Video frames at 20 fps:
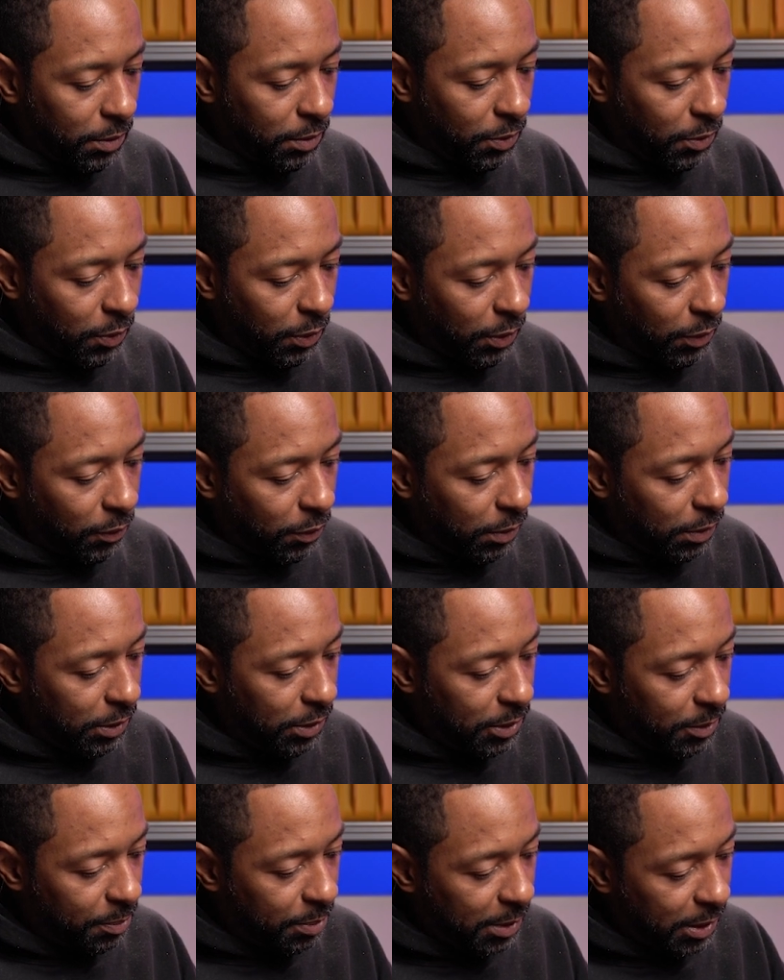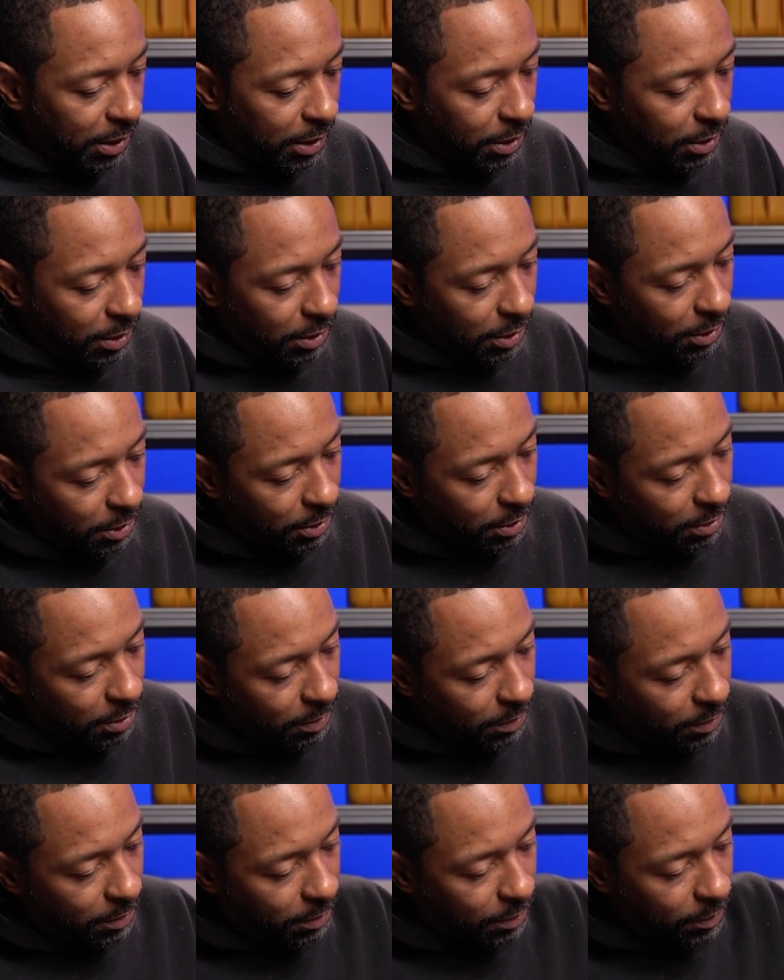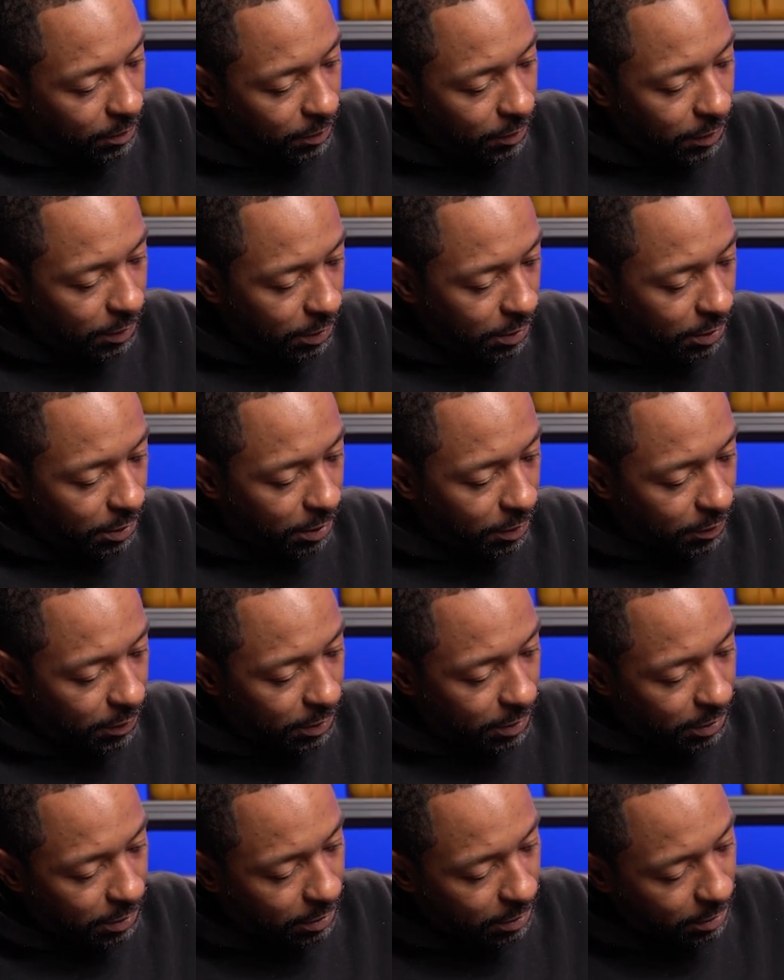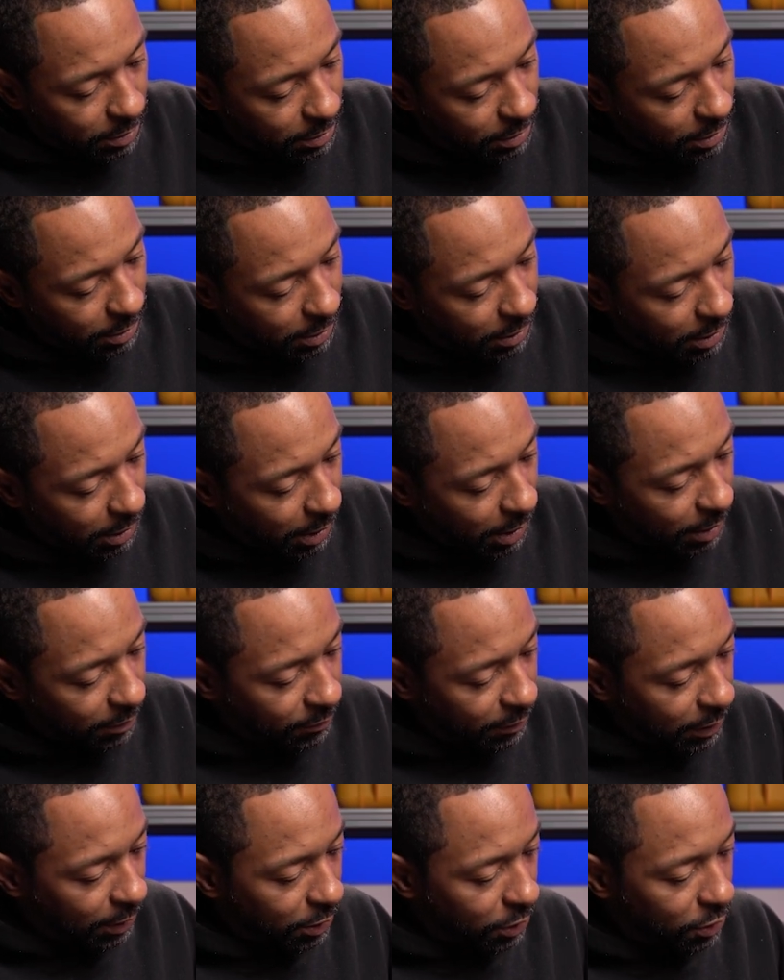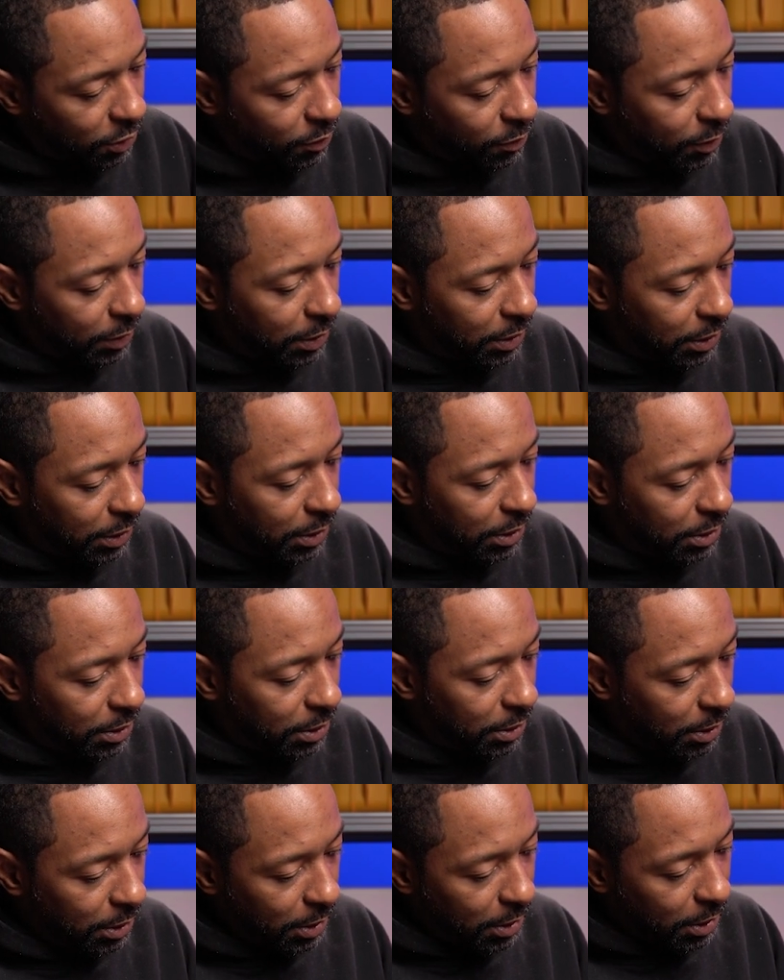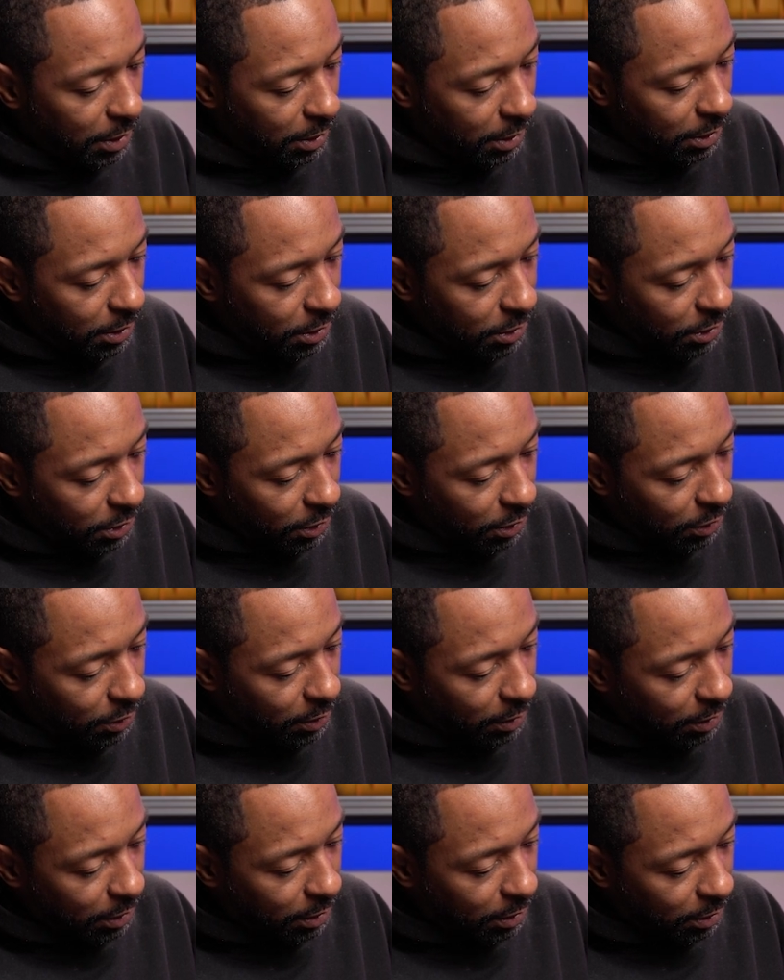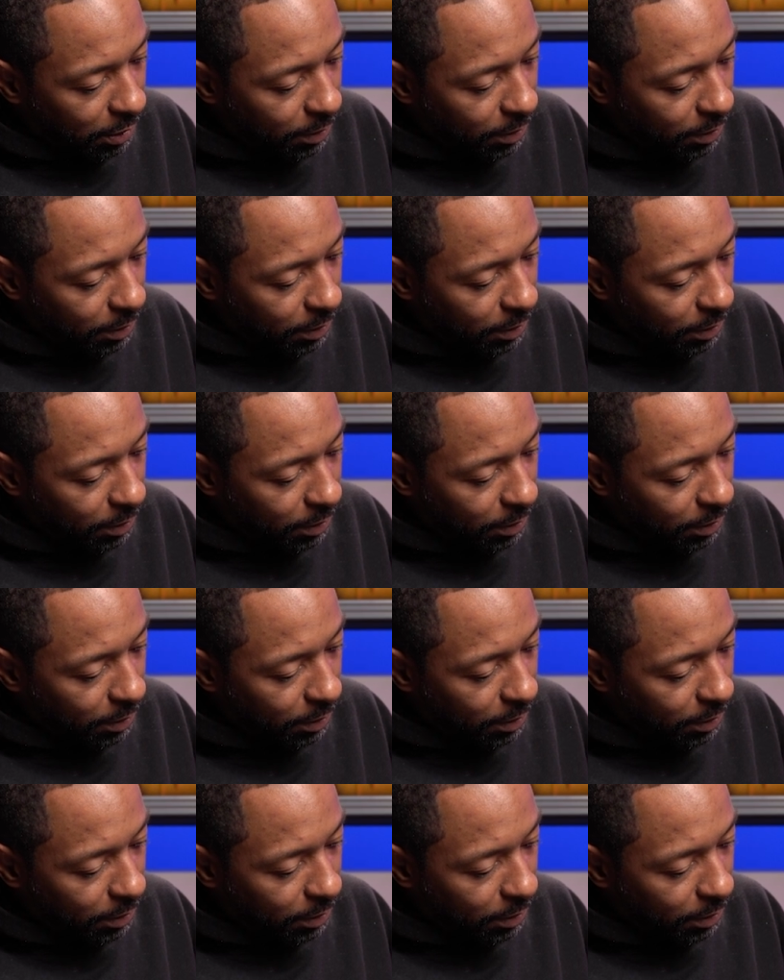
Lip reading: quick release plate in here, which is always good to have an extra one of these, so you can